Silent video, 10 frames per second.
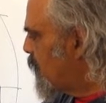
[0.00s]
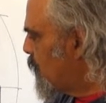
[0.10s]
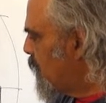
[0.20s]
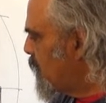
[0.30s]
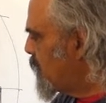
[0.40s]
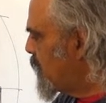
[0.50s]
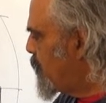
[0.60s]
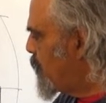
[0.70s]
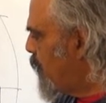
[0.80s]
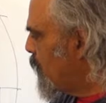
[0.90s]
So this is the
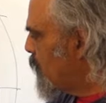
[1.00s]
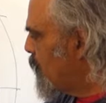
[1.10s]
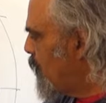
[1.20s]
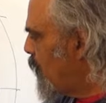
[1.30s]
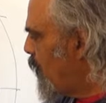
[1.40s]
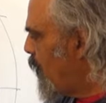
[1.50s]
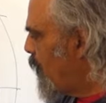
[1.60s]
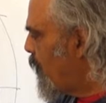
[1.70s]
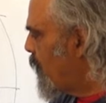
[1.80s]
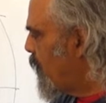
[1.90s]
bottom of
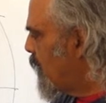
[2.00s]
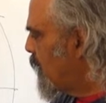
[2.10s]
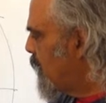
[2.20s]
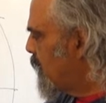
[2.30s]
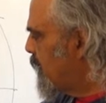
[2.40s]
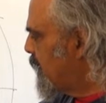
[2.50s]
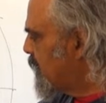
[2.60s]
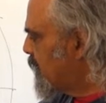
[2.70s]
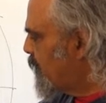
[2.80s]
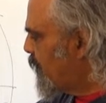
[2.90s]
the
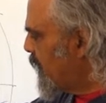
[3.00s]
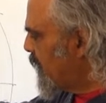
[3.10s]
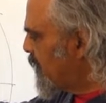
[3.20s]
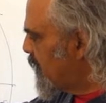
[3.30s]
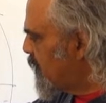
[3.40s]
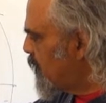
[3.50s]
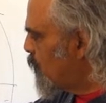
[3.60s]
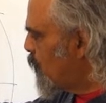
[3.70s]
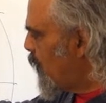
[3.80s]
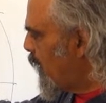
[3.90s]
sphere. This is
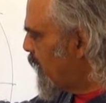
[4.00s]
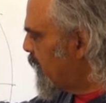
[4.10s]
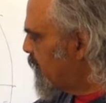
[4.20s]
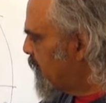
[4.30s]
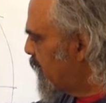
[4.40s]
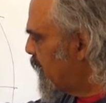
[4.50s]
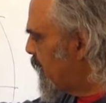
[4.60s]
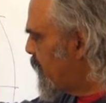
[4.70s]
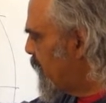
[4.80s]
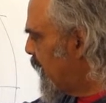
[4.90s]
why it's
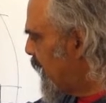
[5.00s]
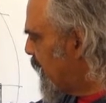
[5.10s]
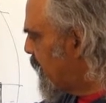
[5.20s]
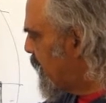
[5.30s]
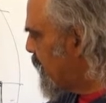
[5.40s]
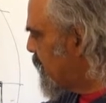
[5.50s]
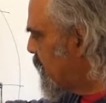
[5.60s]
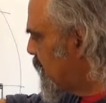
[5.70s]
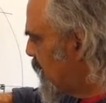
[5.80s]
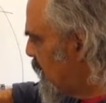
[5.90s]
curved like this.
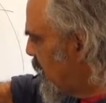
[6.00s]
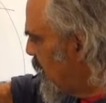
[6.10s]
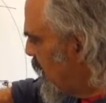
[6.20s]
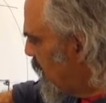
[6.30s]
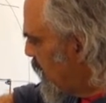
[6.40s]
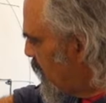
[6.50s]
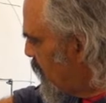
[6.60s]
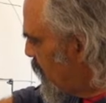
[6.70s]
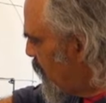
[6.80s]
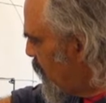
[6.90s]

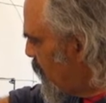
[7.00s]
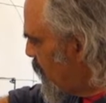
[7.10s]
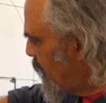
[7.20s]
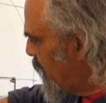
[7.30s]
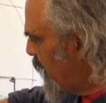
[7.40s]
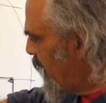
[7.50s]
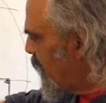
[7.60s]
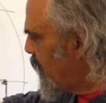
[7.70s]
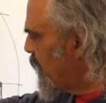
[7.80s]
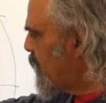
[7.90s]
So
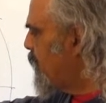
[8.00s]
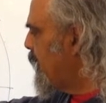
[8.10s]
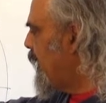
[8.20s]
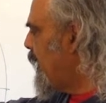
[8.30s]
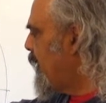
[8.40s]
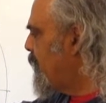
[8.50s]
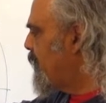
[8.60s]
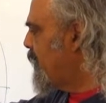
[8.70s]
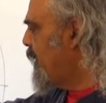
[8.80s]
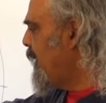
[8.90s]
now that we have
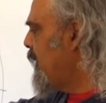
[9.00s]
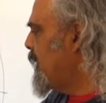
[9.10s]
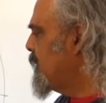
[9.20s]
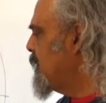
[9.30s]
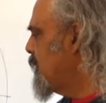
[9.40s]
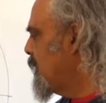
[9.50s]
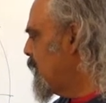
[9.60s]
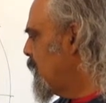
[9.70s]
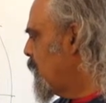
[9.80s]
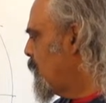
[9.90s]
that,
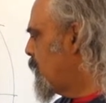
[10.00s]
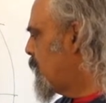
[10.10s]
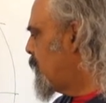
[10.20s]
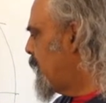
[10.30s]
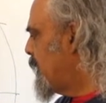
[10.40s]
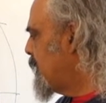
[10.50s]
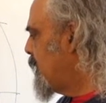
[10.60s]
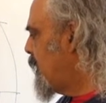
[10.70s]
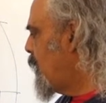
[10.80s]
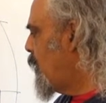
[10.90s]
we create
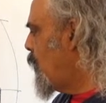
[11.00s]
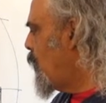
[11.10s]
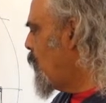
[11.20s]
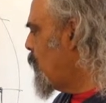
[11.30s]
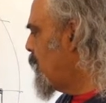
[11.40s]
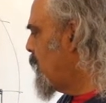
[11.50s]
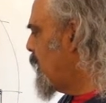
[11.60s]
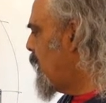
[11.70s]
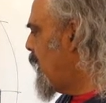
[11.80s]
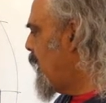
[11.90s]
the lower
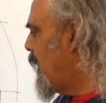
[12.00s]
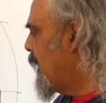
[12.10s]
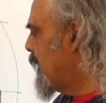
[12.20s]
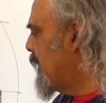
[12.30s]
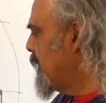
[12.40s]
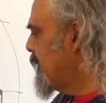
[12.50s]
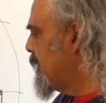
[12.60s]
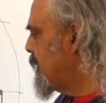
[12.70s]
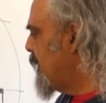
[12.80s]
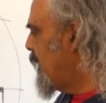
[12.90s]
eyelid
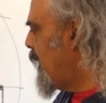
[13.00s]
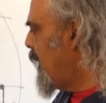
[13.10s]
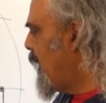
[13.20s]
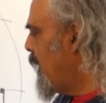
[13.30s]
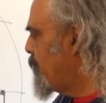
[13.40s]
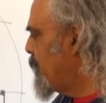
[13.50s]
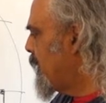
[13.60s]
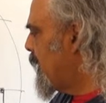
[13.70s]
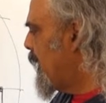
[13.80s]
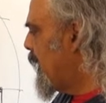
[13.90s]
and the
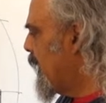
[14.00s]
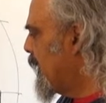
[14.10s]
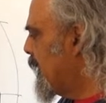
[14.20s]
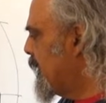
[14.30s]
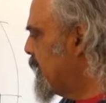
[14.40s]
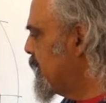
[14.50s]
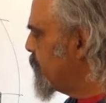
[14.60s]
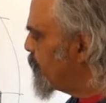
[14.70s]
upper eyelid.